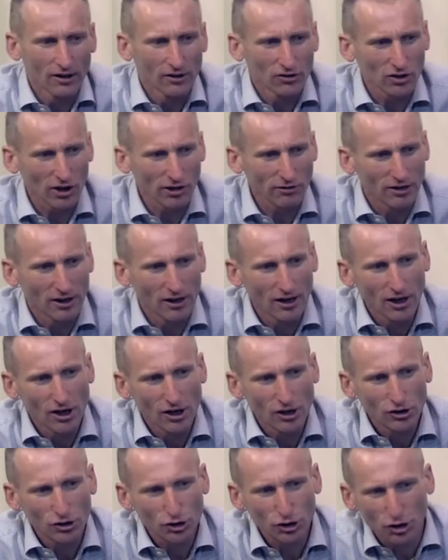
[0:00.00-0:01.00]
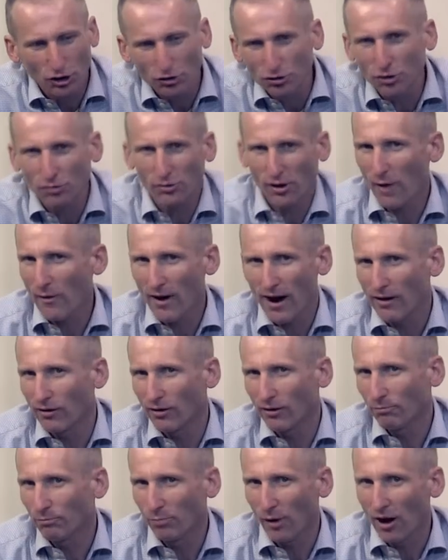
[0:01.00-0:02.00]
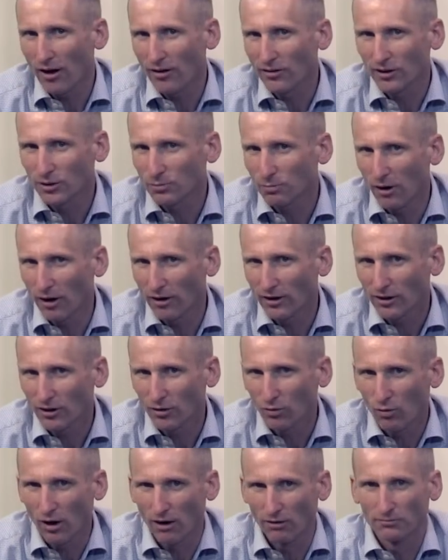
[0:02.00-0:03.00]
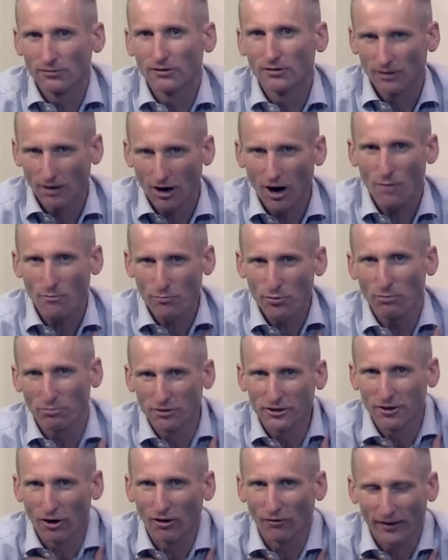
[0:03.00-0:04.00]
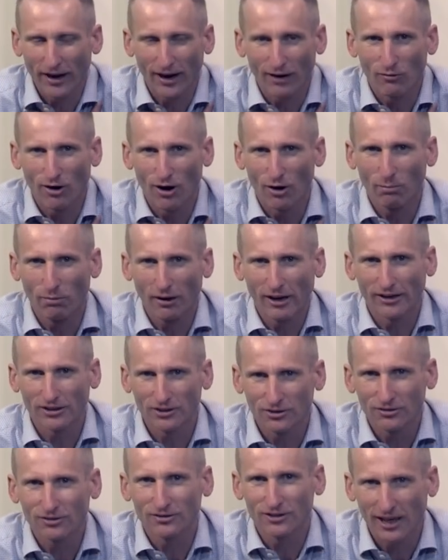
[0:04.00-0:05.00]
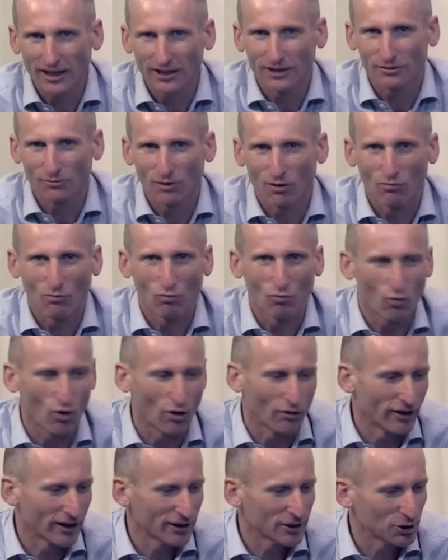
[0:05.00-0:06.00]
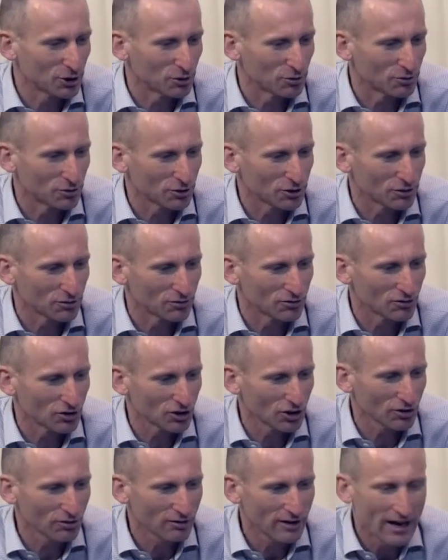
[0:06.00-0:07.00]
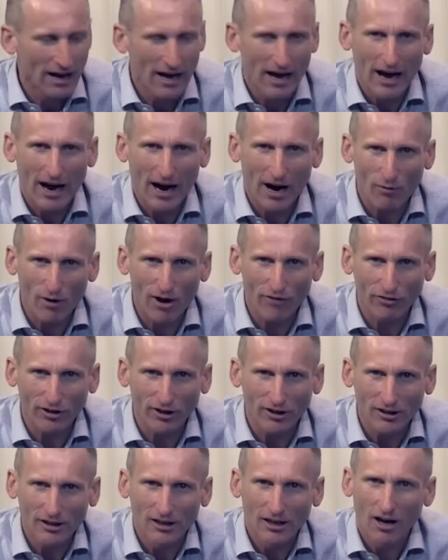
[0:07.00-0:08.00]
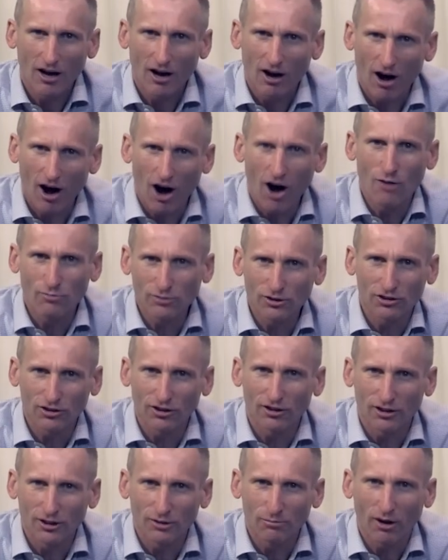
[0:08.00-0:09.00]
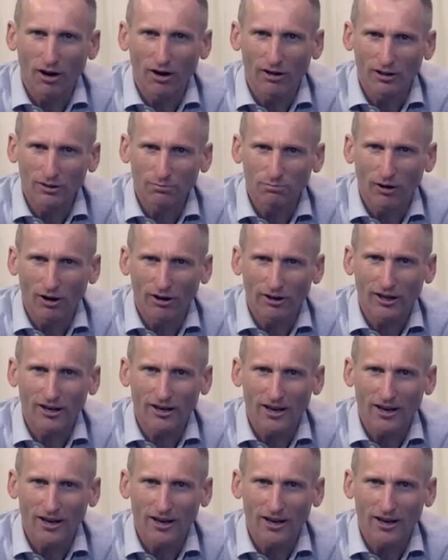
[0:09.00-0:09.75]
So, should you go out and buy this bike? Well, I'm probably not that well placed to tell anyone what they should or shouldn't do. However, I would certainly buy this bike